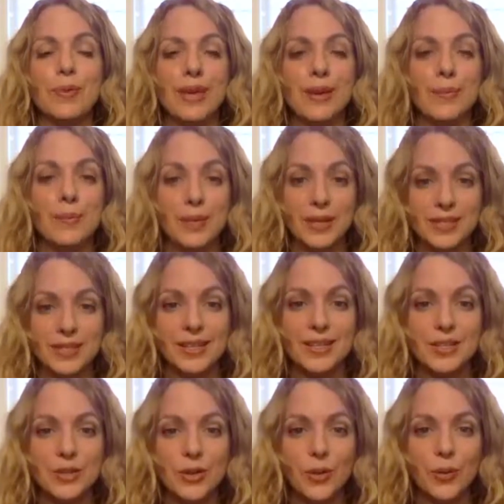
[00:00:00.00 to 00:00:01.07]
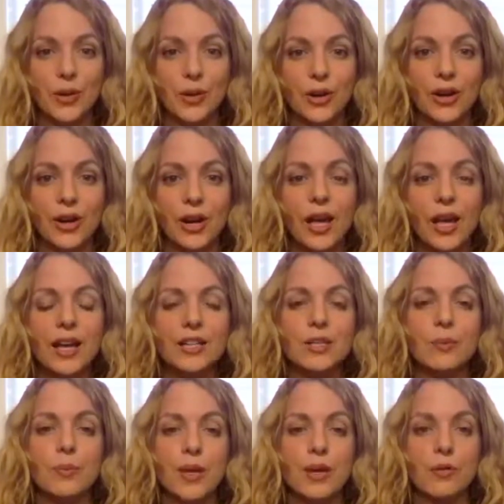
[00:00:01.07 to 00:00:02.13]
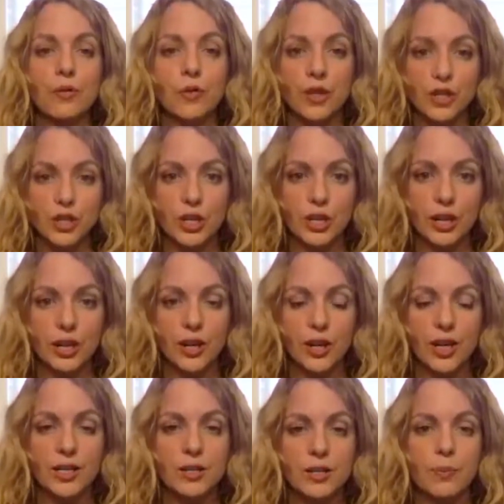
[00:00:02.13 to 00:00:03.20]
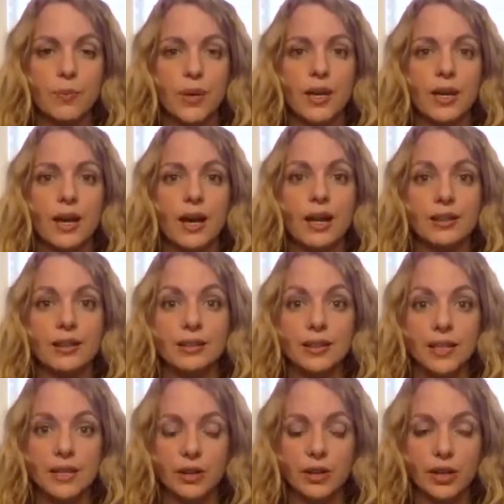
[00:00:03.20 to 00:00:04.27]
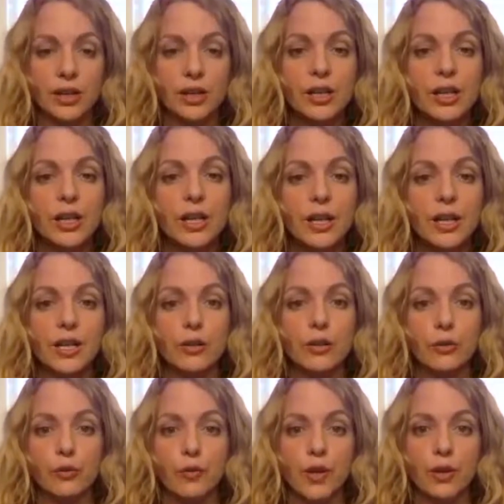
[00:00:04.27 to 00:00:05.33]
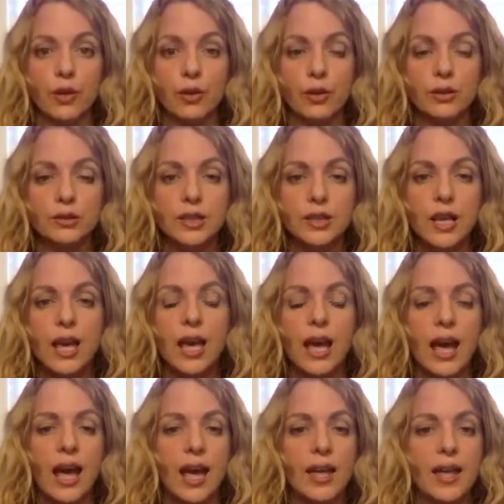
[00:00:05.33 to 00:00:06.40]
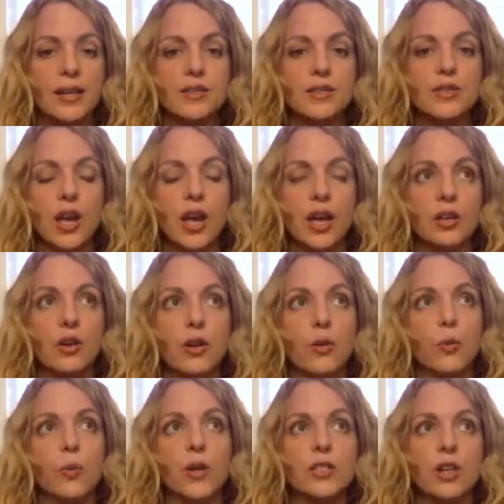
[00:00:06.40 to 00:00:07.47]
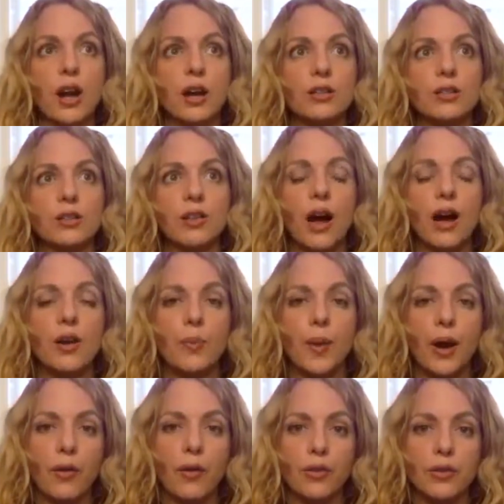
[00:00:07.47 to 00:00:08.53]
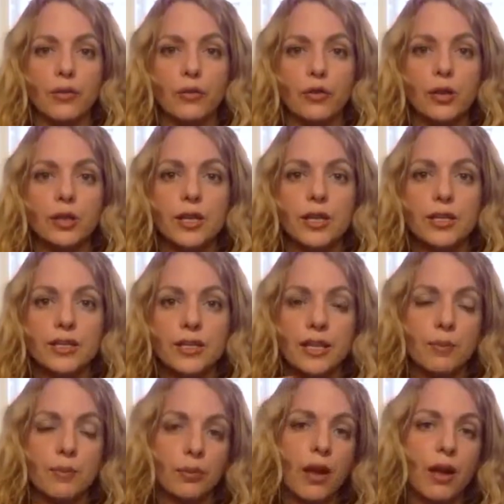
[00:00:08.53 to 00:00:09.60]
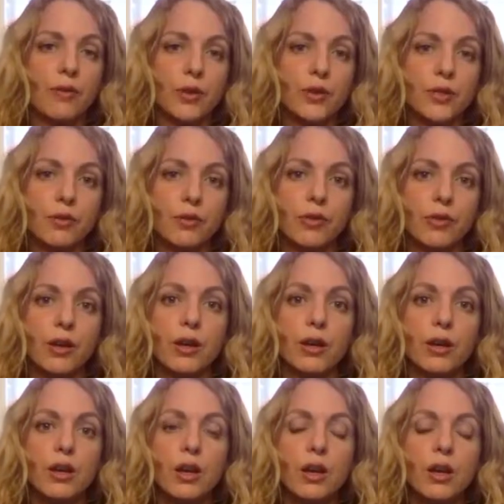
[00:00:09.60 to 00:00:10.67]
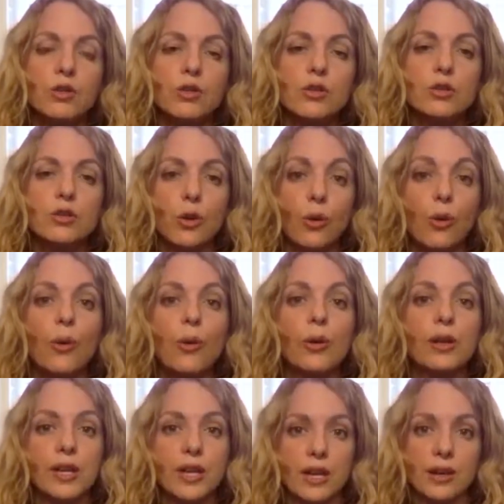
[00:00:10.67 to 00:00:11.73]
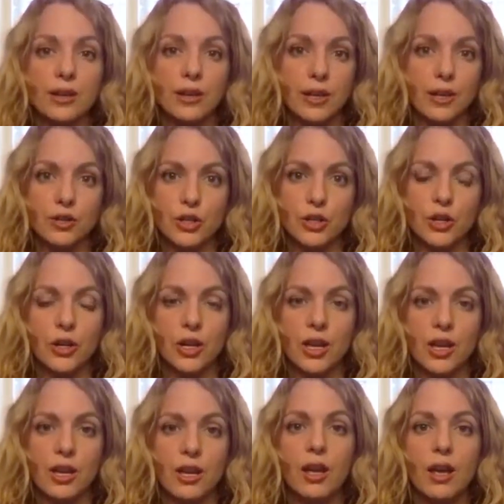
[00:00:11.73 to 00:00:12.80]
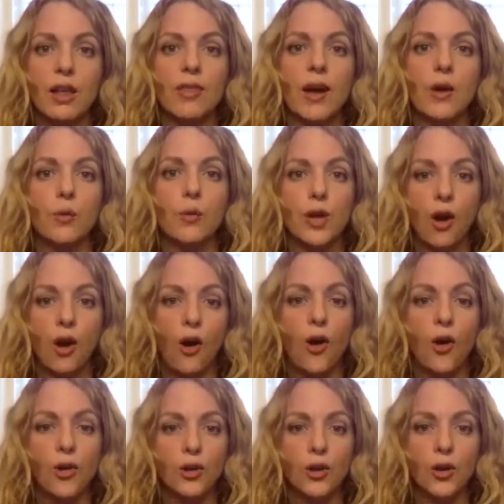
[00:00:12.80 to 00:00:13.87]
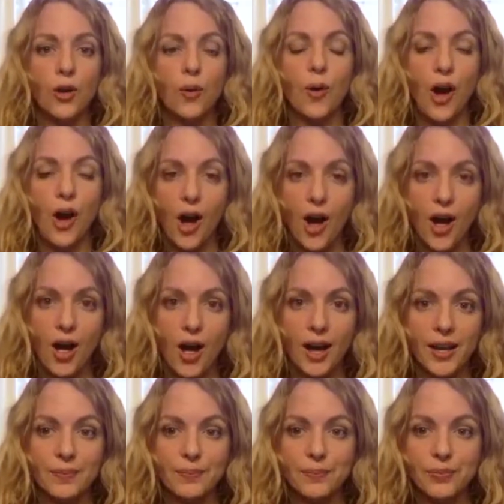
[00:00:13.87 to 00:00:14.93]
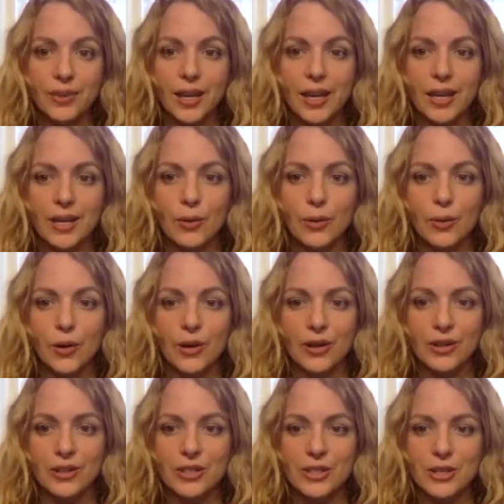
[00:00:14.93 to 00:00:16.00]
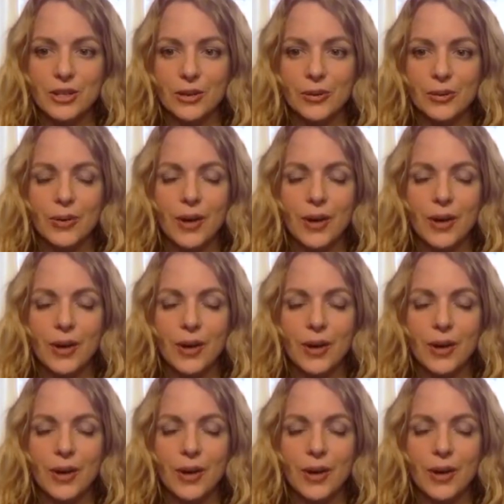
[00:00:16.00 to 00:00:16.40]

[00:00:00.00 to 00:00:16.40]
business owner, to be a visionary, to be a leader in your field. And we talked a lot about the really deep levels of the soul healing journey that we all go on in order to